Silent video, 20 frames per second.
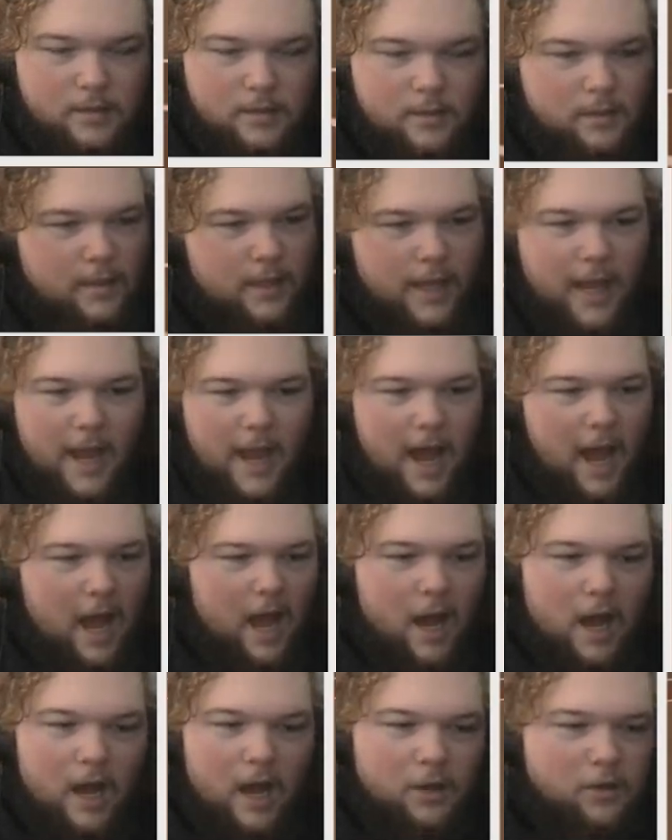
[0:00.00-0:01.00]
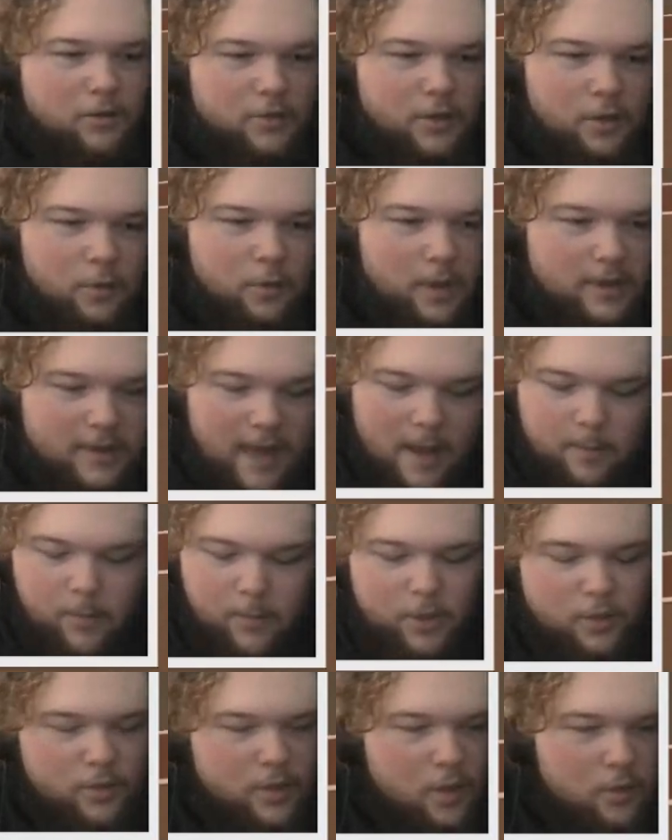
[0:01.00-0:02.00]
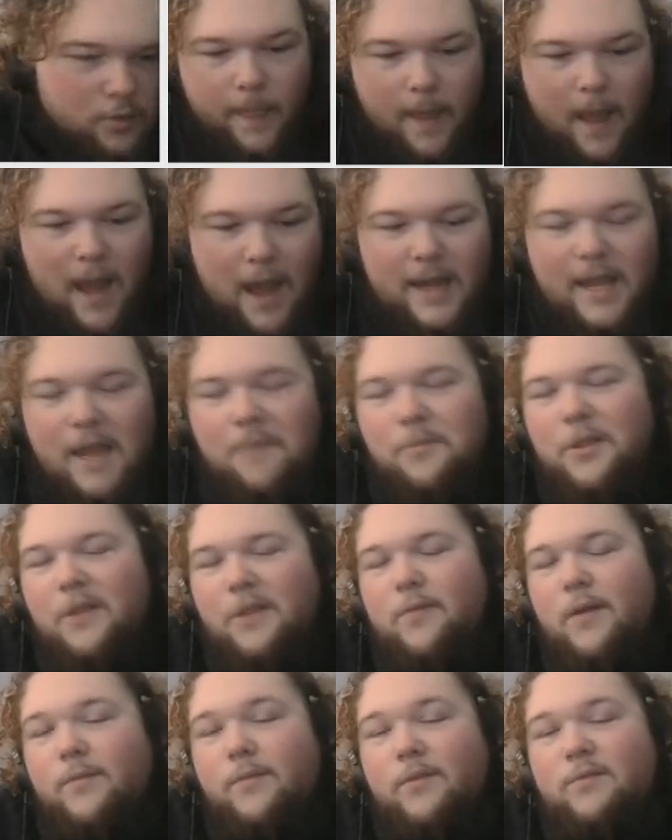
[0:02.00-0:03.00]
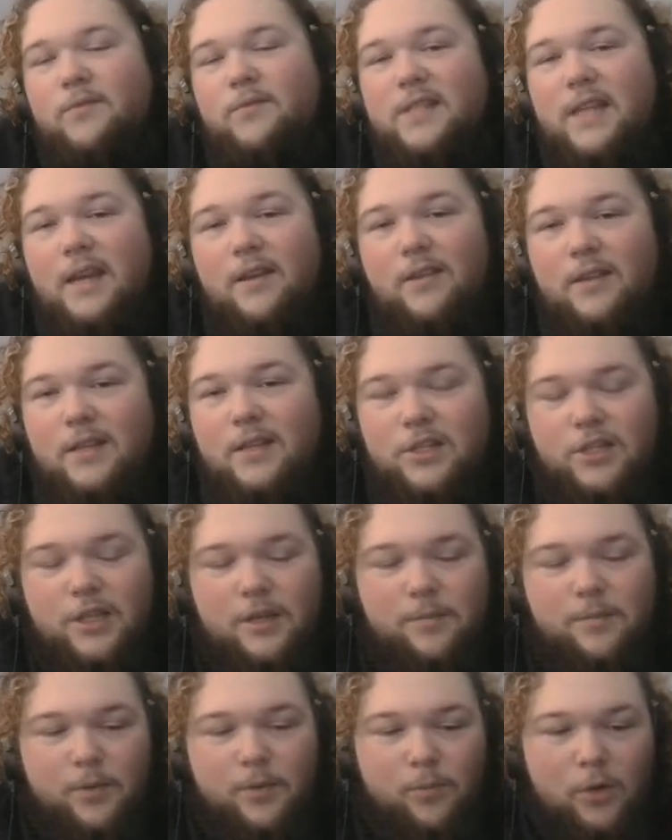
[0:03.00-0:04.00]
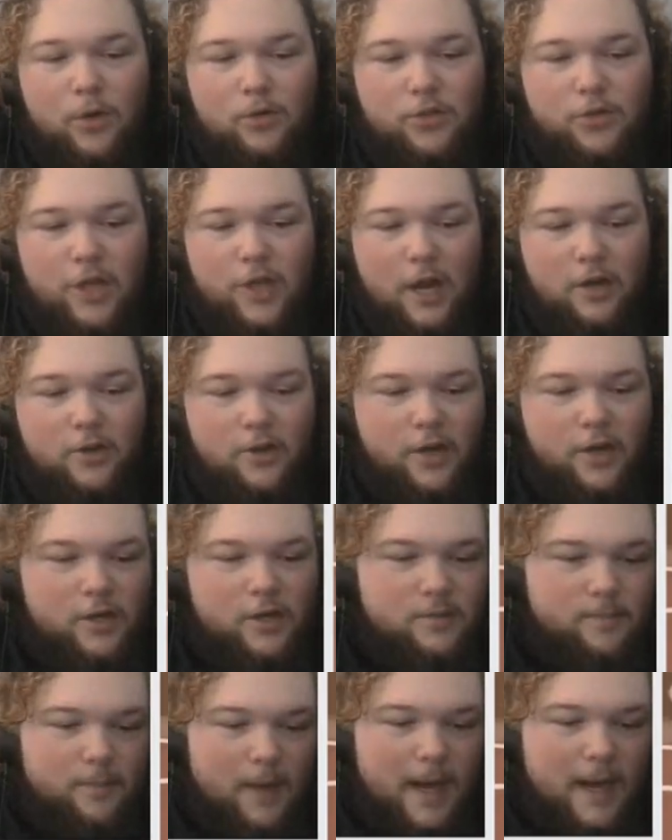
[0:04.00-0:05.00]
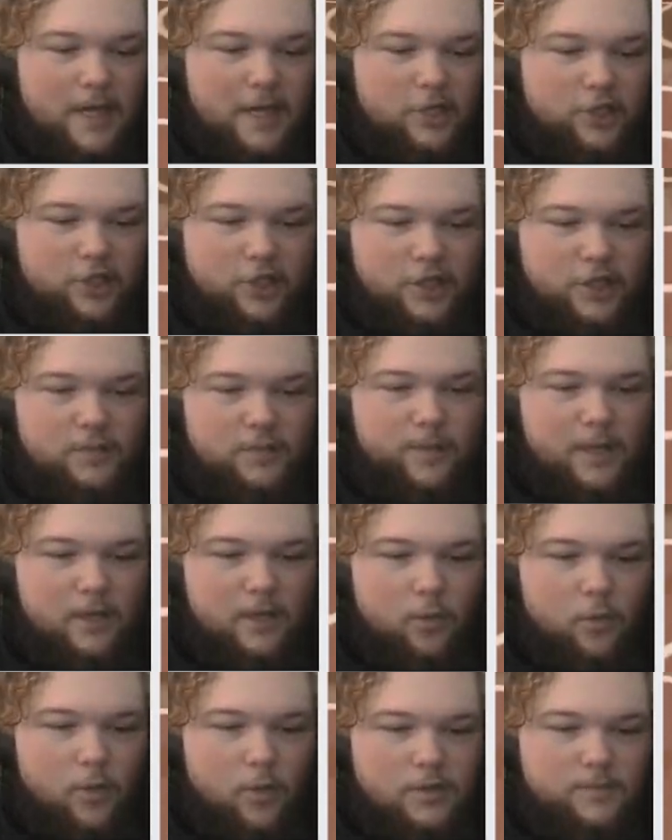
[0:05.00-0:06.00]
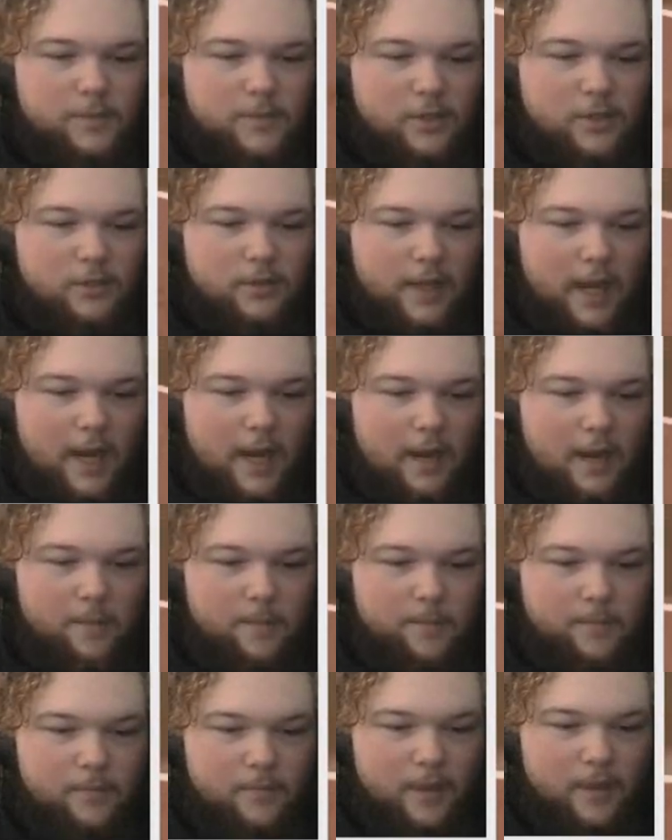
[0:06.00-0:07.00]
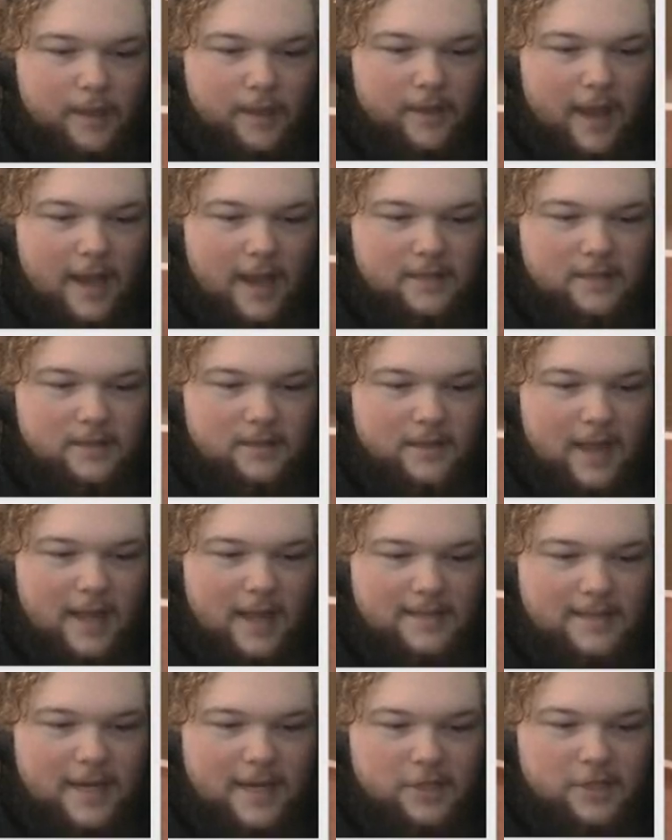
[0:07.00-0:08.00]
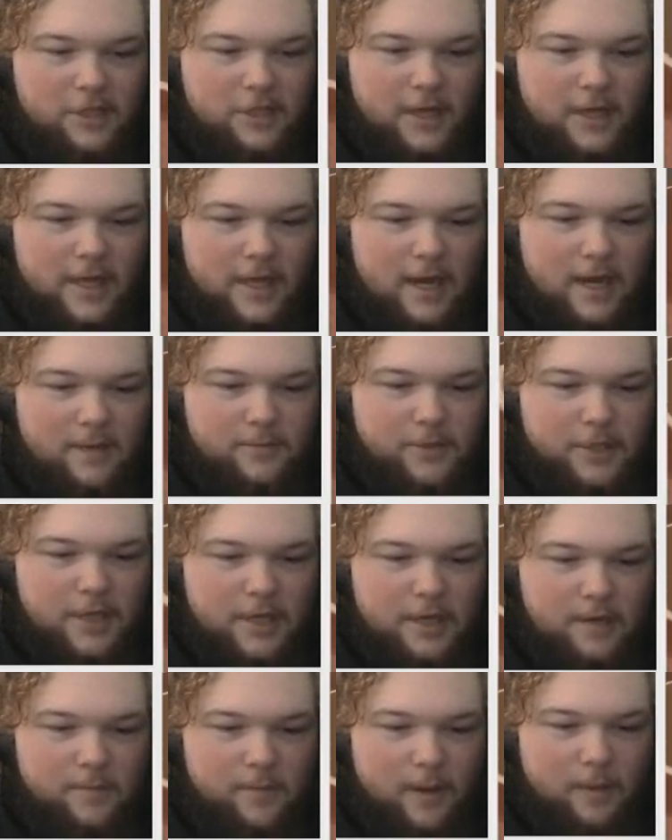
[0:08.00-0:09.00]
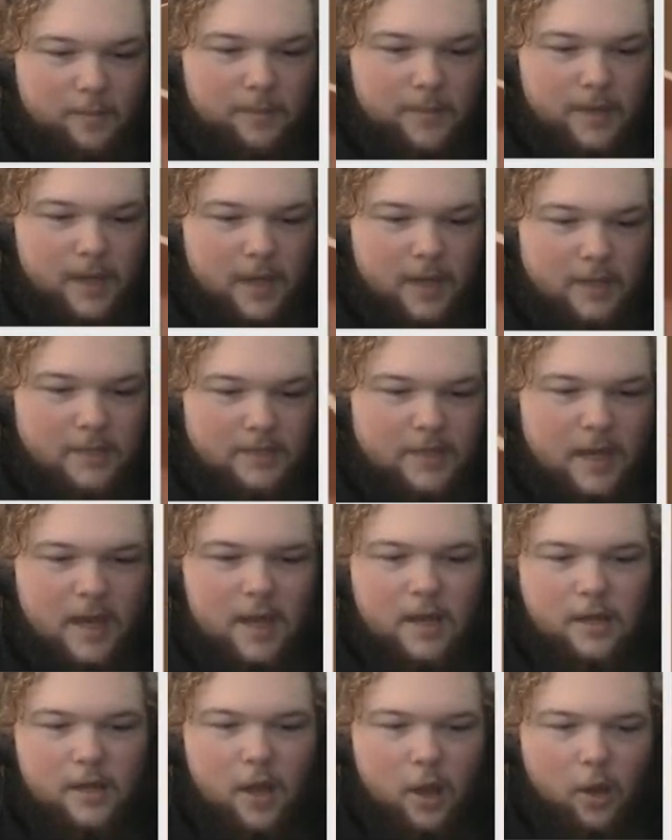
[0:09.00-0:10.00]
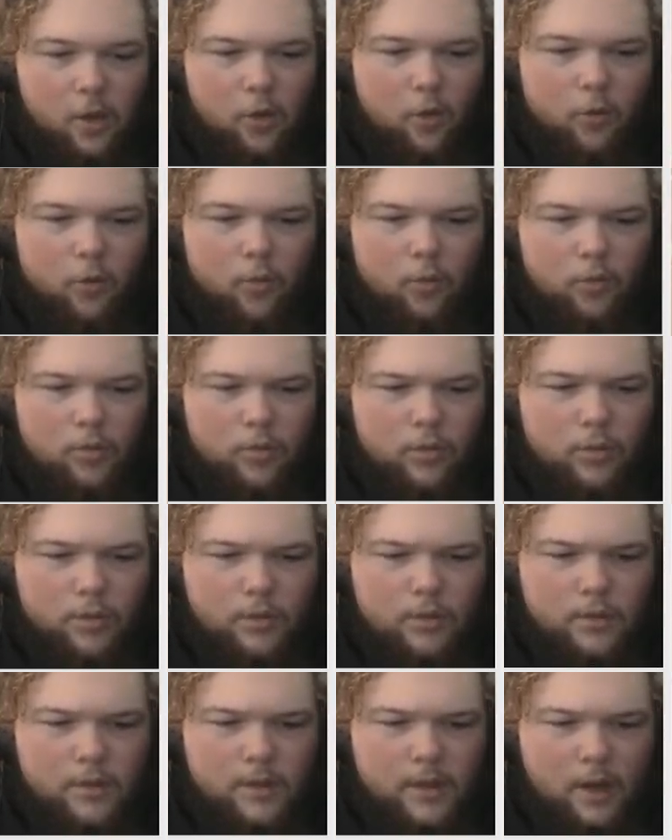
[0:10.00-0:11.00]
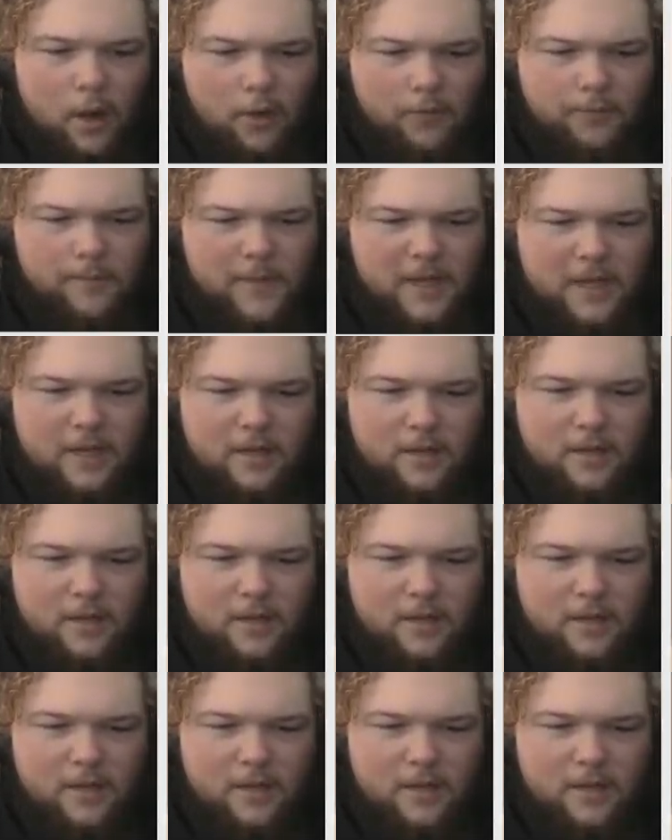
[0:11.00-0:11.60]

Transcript: Yeah, I don't know what that build gonna do. I can't believe I'm even saying this shit, but bro, shot creators might just be the worst build in the game. Like, that's that's actually a damn shame. I'm gonna be honest. Yo, off me.